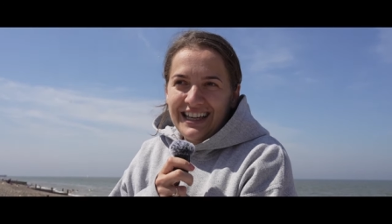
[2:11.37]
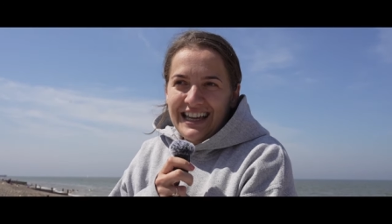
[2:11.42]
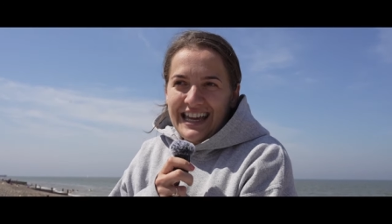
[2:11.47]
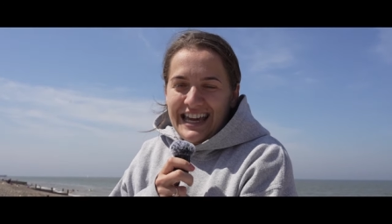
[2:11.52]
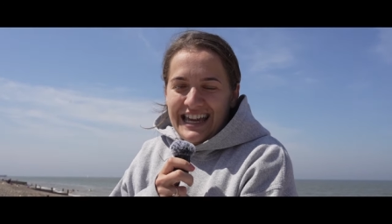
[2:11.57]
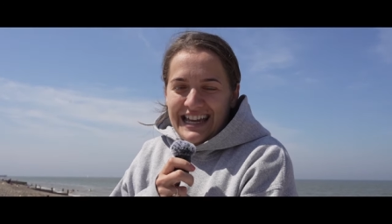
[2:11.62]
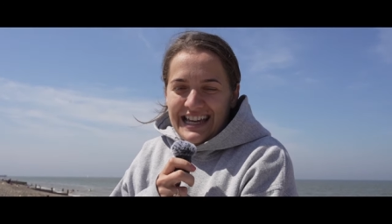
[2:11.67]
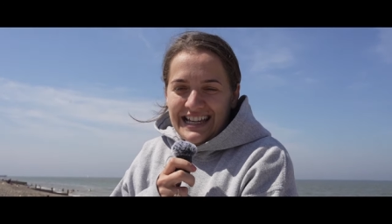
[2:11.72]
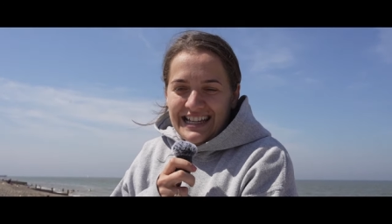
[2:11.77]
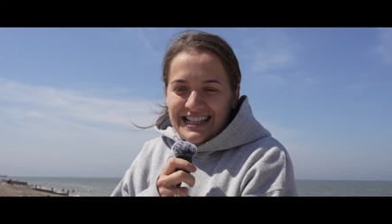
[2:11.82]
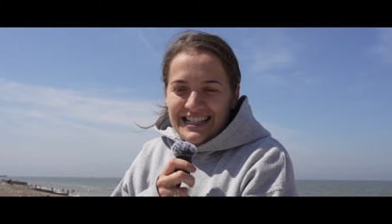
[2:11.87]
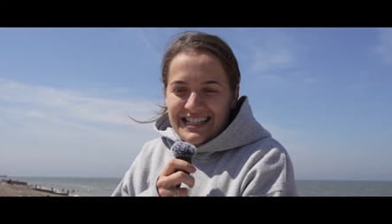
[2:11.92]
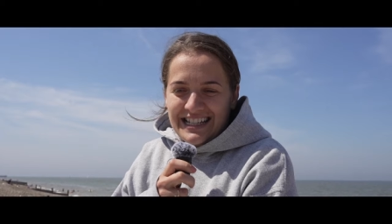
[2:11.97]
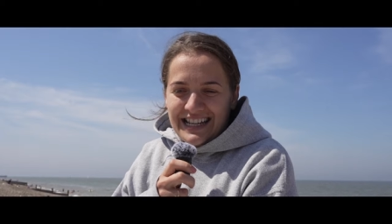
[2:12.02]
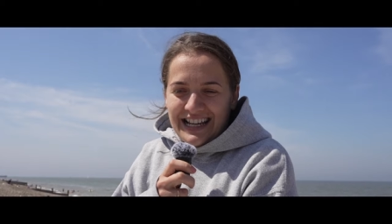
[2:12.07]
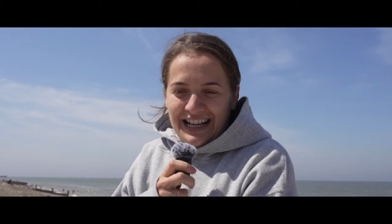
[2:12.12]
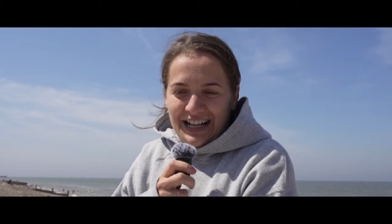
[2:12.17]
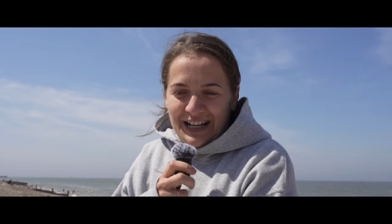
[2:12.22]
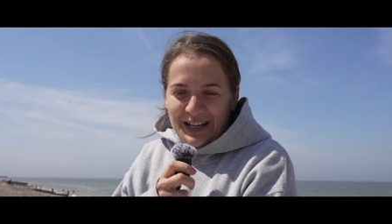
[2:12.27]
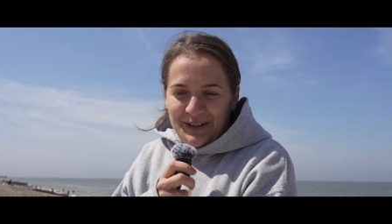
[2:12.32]

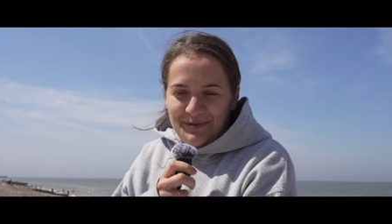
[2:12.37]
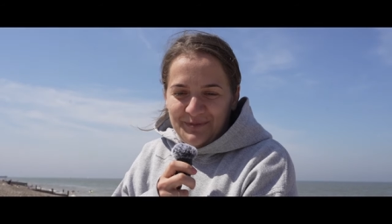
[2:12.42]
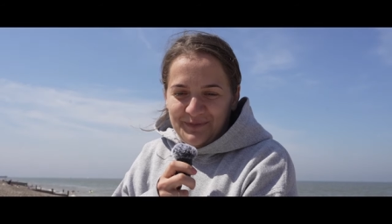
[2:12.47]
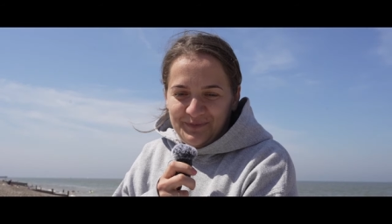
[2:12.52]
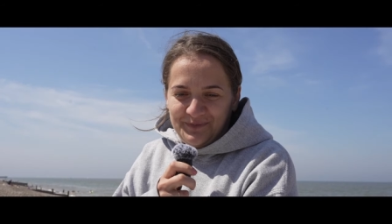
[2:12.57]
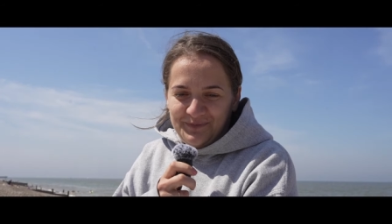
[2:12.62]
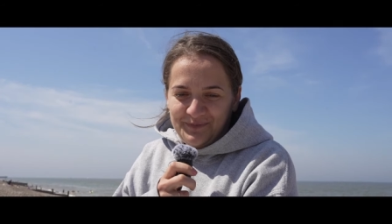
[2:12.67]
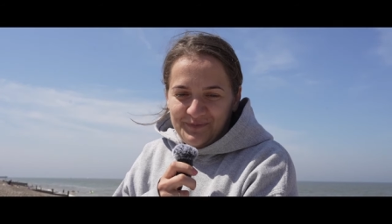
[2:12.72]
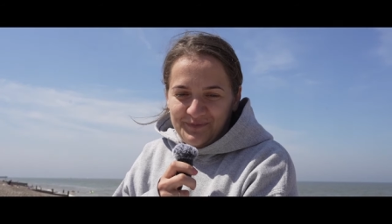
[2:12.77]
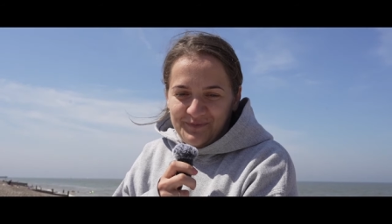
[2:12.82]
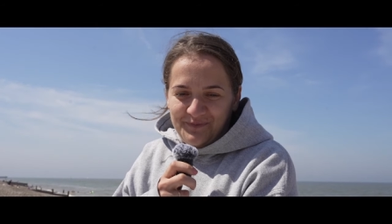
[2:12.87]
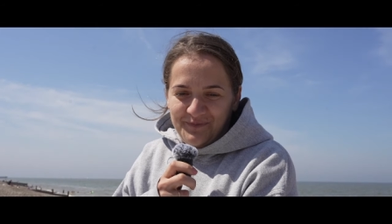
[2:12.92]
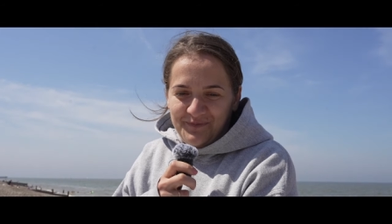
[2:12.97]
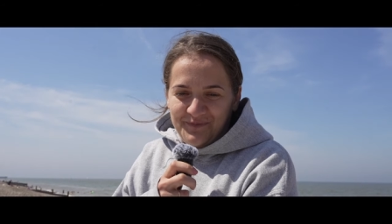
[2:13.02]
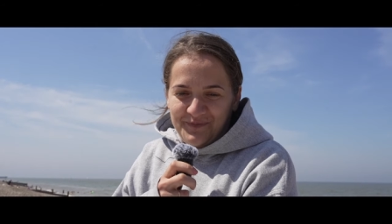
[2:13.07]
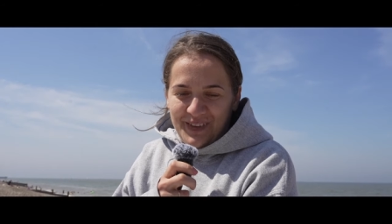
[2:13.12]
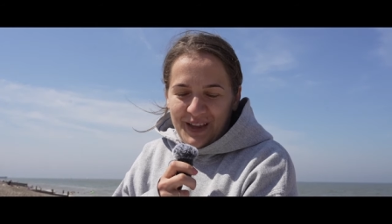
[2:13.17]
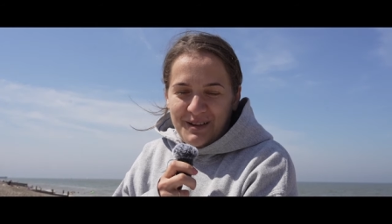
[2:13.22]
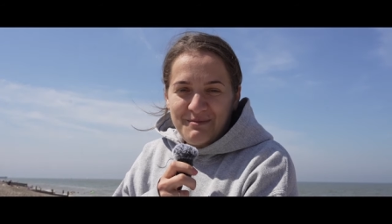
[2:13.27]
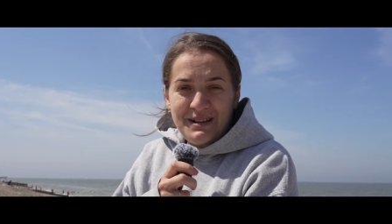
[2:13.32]
And
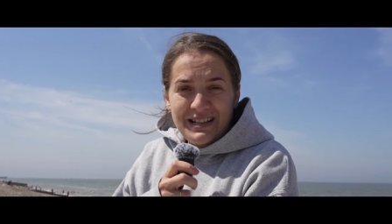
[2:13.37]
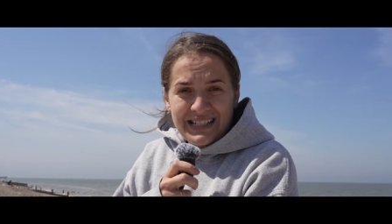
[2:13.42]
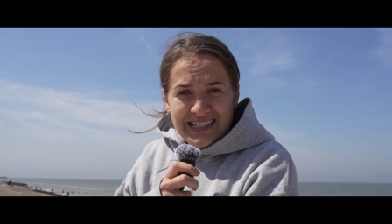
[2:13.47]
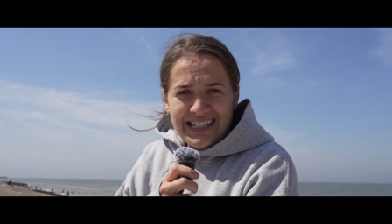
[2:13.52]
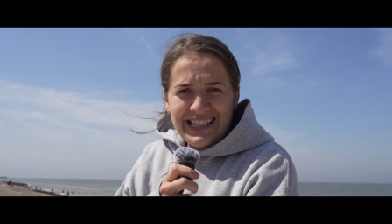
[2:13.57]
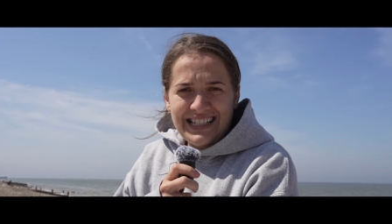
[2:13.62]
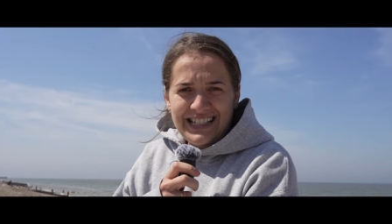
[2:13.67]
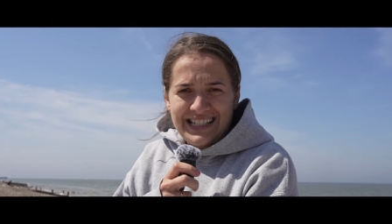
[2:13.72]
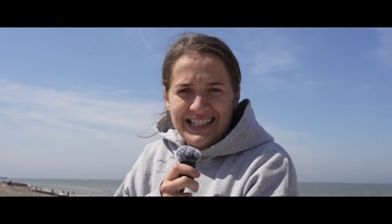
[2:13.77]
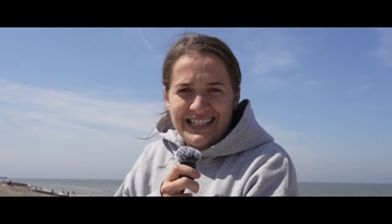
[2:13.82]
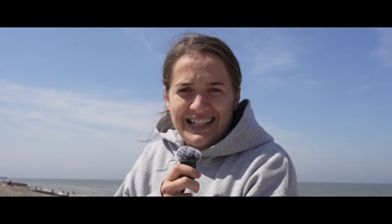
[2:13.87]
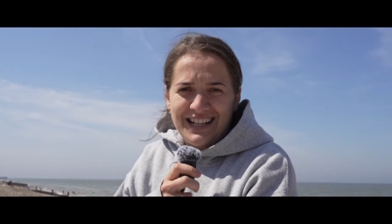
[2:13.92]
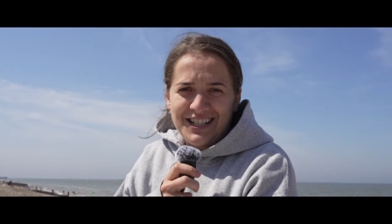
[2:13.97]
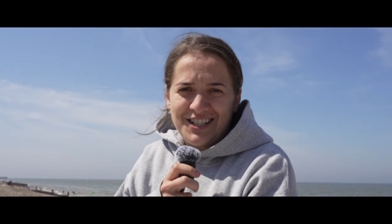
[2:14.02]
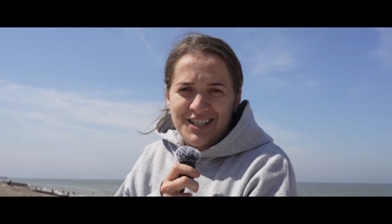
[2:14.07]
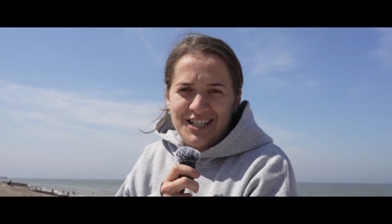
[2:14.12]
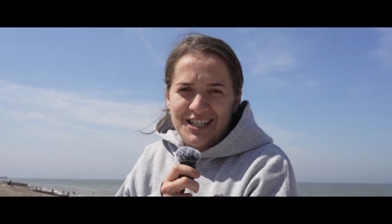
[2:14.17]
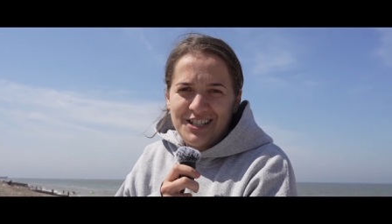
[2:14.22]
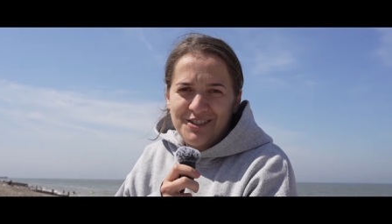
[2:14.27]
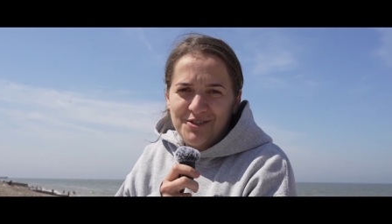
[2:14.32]
my sister
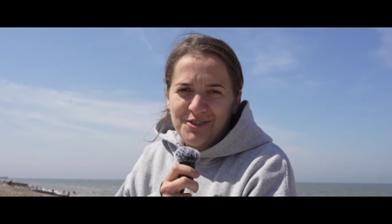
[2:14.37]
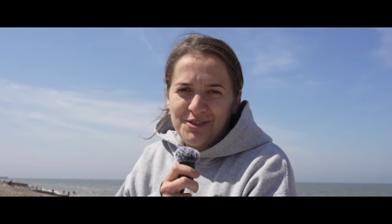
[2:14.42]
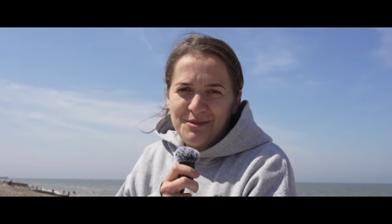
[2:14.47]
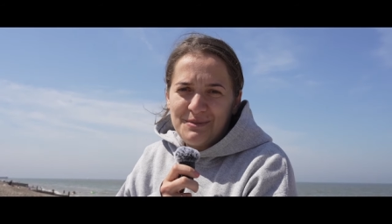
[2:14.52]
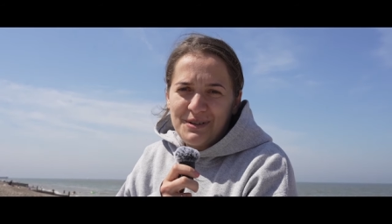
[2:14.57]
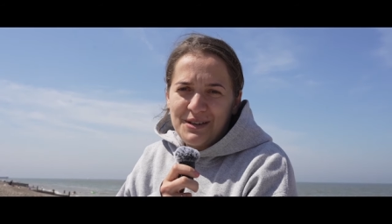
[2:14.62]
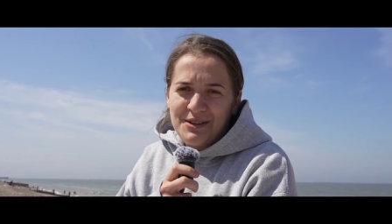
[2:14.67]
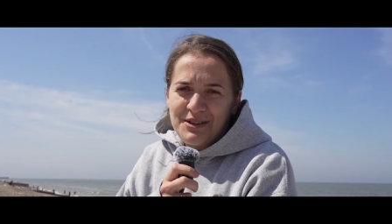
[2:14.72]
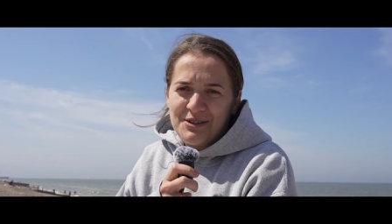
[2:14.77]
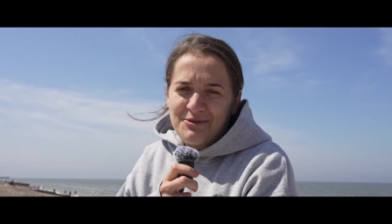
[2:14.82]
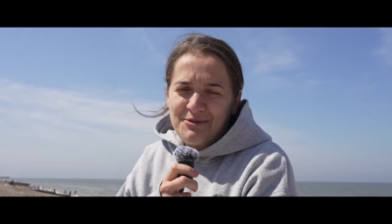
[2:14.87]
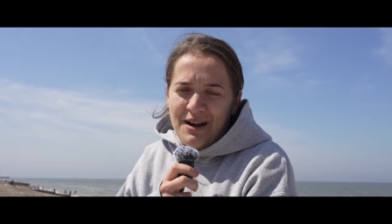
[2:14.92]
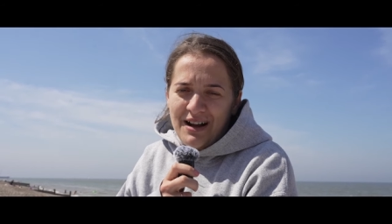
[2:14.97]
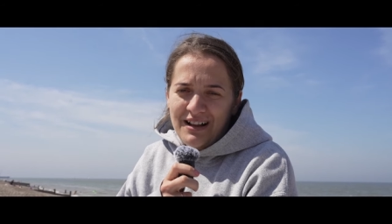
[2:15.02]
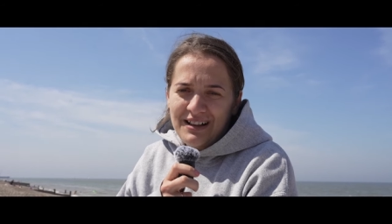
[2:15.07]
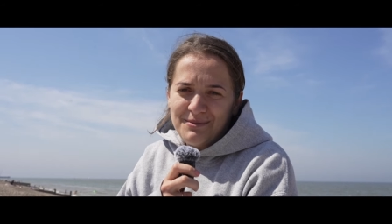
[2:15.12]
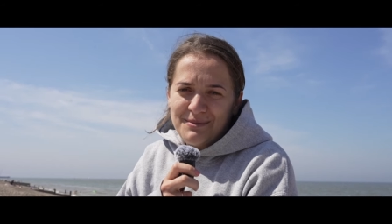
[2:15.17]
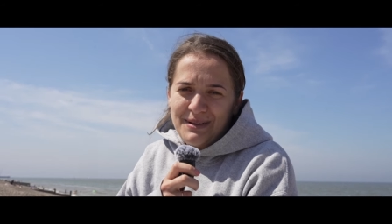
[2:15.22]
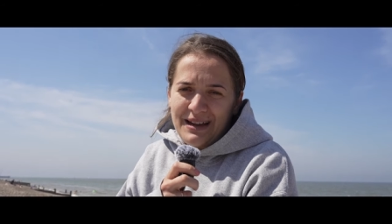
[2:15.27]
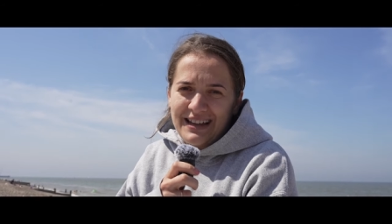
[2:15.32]
actually told me a
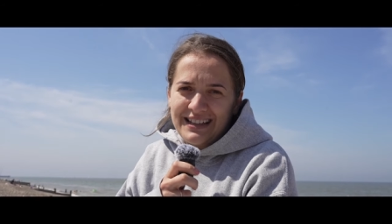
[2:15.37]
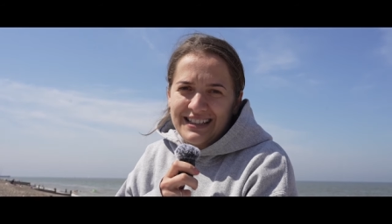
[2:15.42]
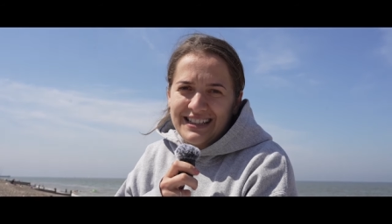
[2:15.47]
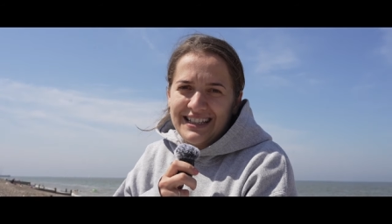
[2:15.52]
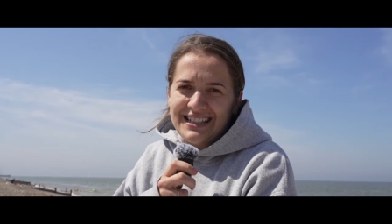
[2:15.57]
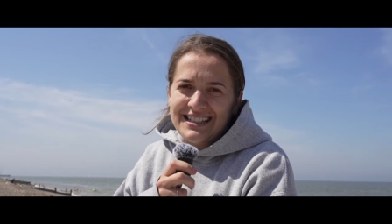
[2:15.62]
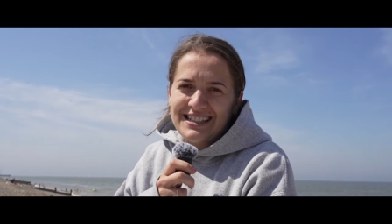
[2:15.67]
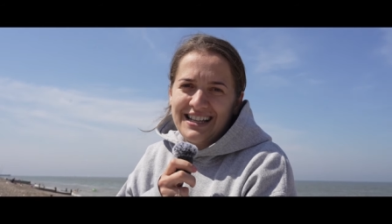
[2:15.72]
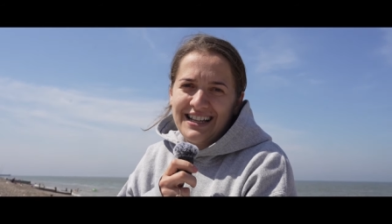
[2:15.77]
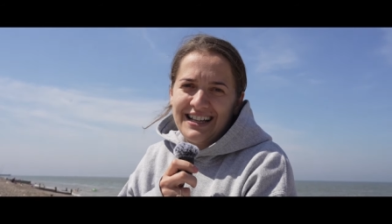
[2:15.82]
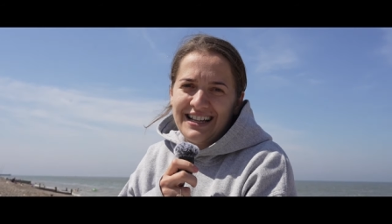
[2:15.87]
while back that